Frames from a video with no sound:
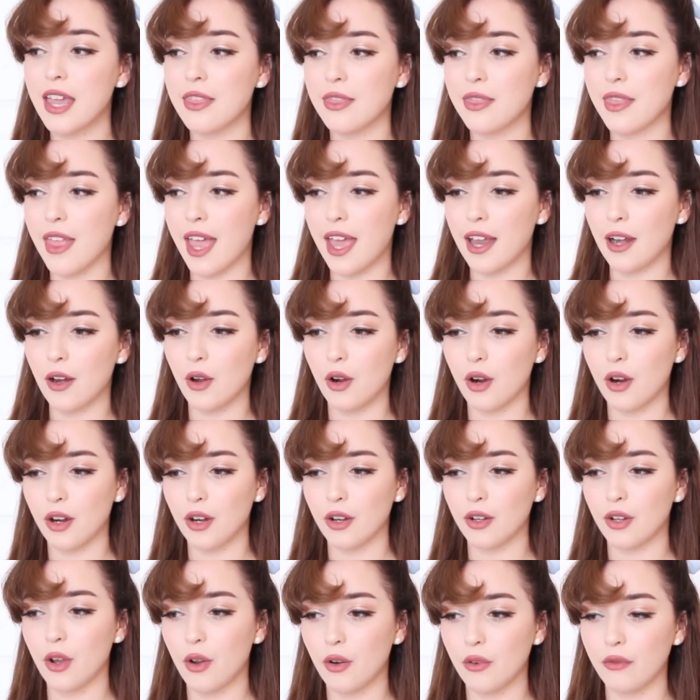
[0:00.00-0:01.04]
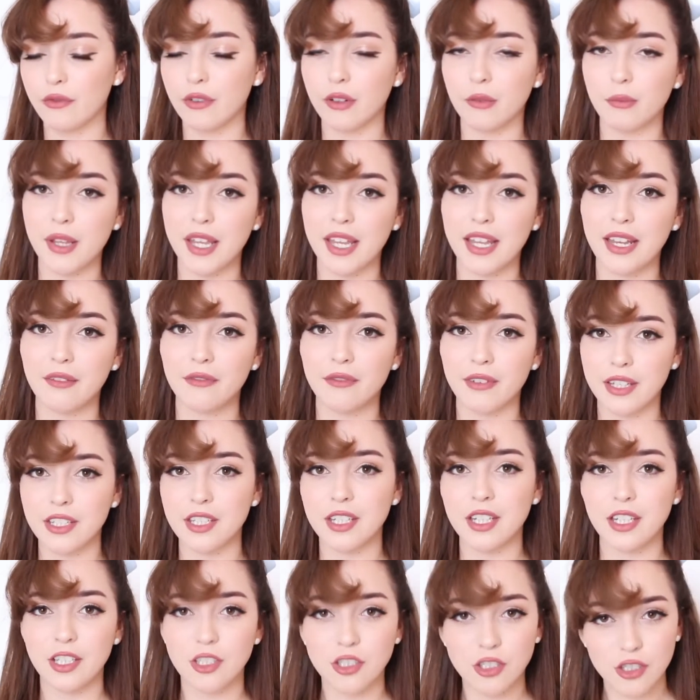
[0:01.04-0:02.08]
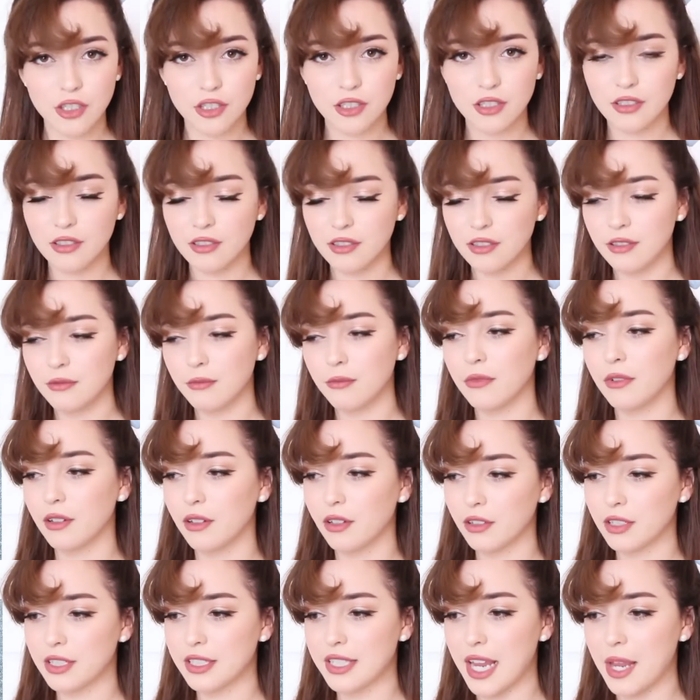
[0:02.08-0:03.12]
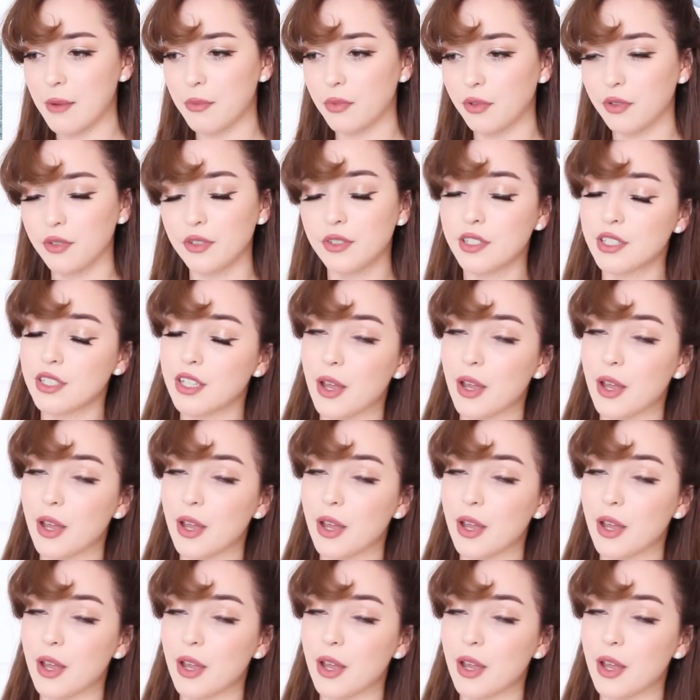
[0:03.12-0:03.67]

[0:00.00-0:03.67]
that are known for being vintage staples.